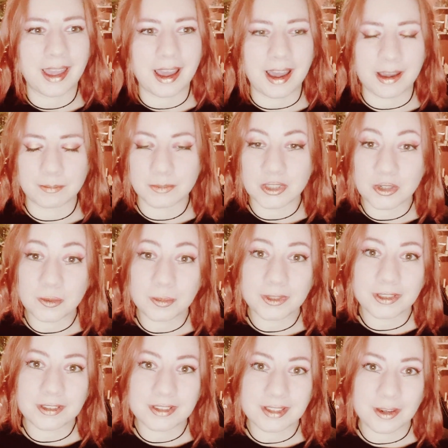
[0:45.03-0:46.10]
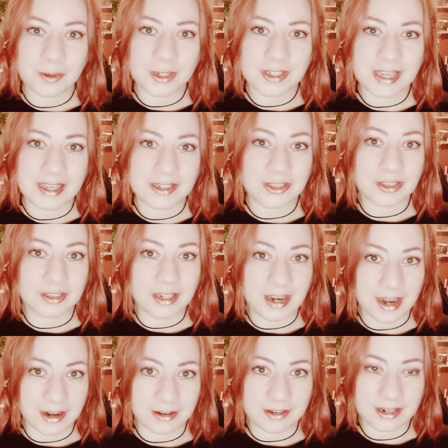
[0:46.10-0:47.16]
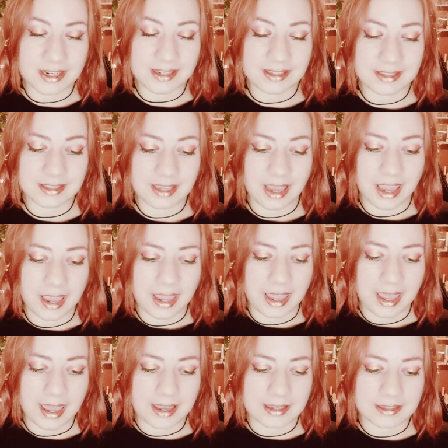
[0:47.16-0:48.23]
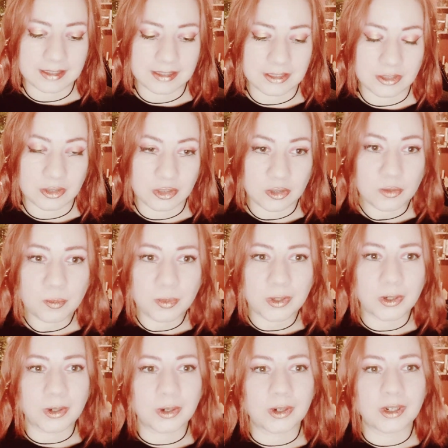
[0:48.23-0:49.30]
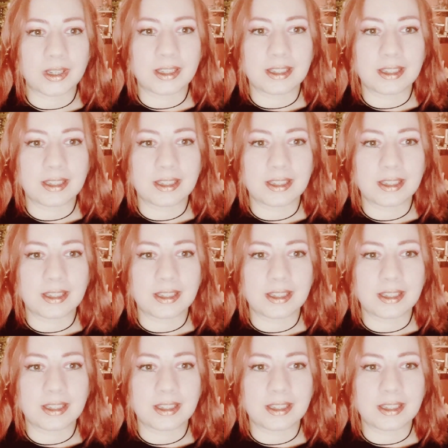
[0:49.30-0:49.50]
um, Jupiter is going to enter Aries. And Jupiter